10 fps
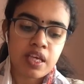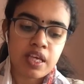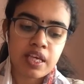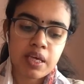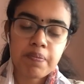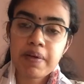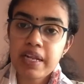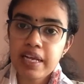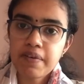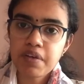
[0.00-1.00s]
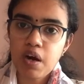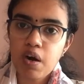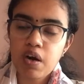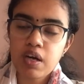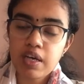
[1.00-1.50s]
he believed
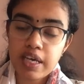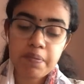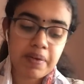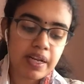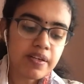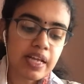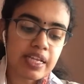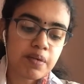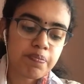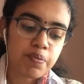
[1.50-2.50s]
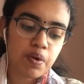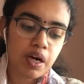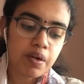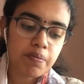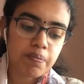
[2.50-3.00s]
that the
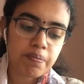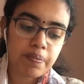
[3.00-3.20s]
poor